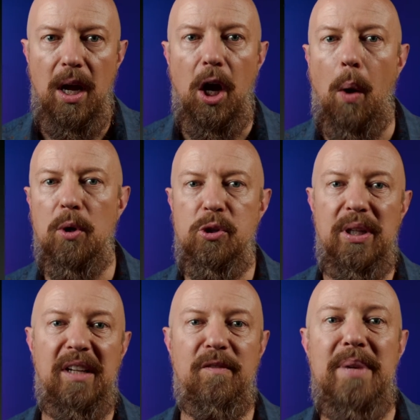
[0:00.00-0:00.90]
I want you to
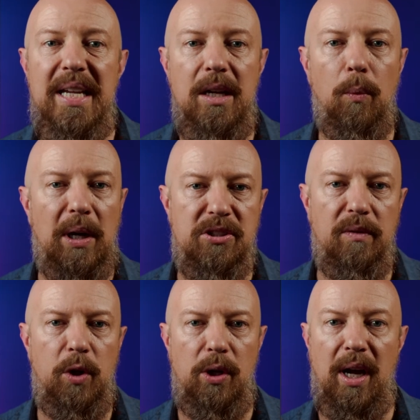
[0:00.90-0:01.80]
give me Rec
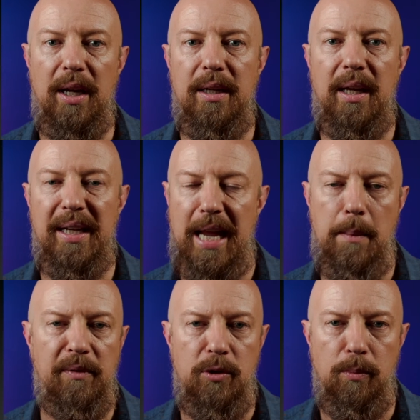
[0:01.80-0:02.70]
709 at a
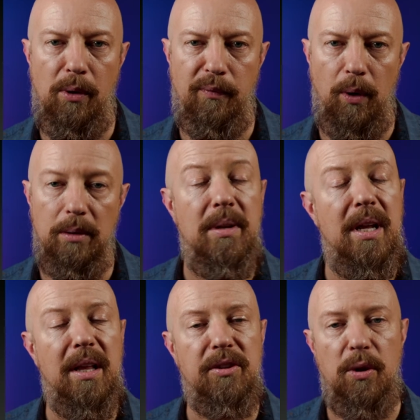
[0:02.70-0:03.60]
gamma of 2.4.
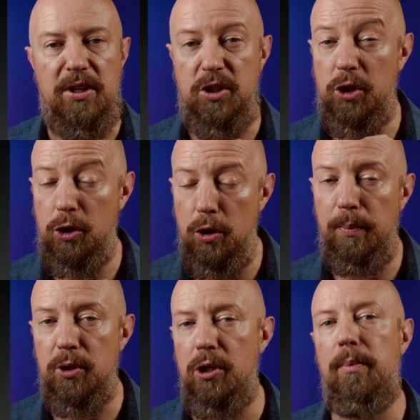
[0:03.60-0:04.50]
So that's
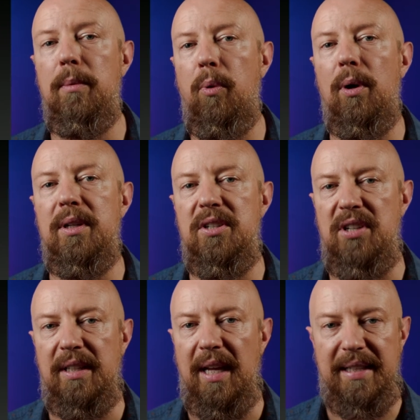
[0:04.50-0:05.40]
super, super important to
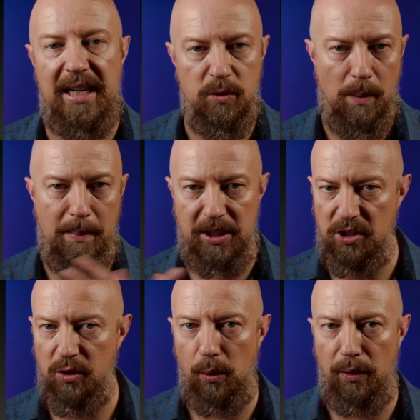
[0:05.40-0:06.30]
set that. That is what makes
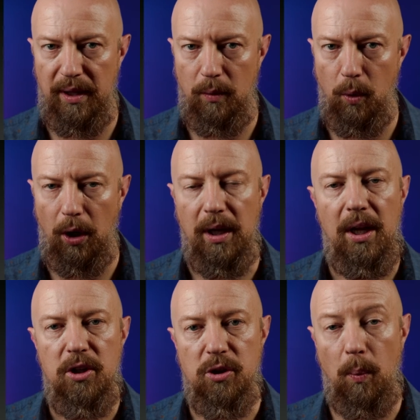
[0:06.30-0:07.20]
this whole thing work.
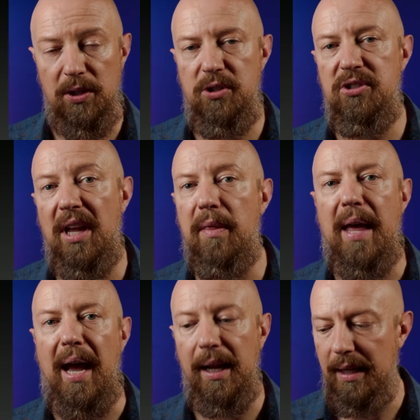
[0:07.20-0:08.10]
So once you set
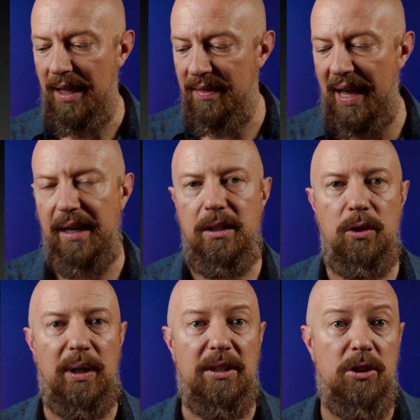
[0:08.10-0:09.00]
that, then you
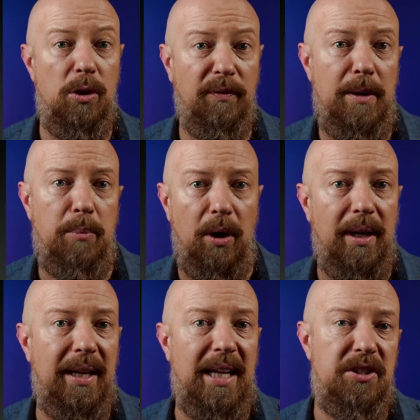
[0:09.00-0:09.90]
get to do the fun part,
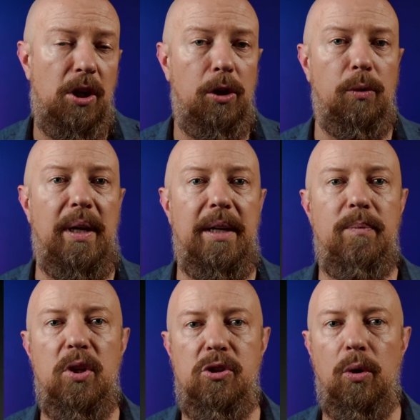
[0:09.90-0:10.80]
and that's color grading.
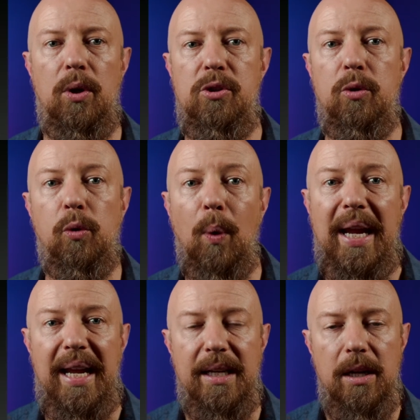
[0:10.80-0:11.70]
So you're going to
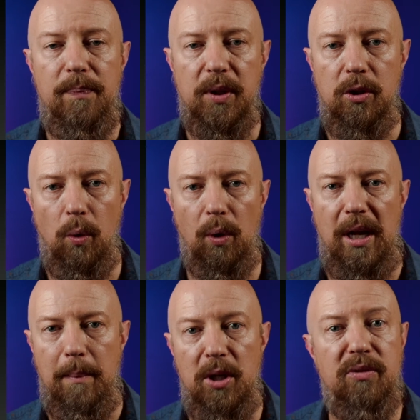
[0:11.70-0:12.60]
grade your
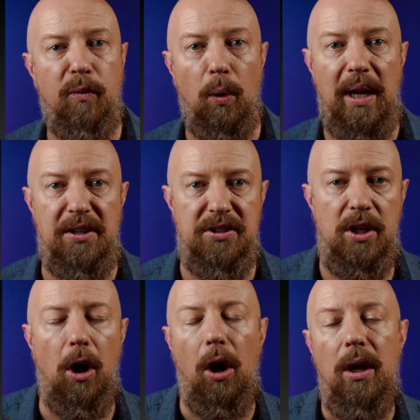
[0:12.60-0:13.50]
image for
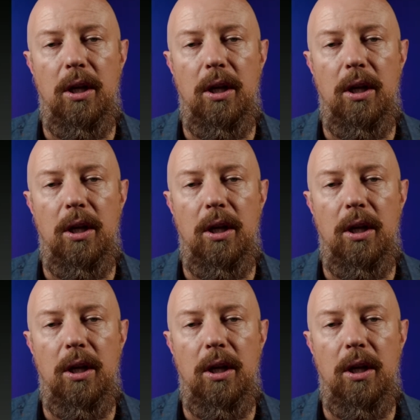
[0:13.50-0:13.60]
SDR.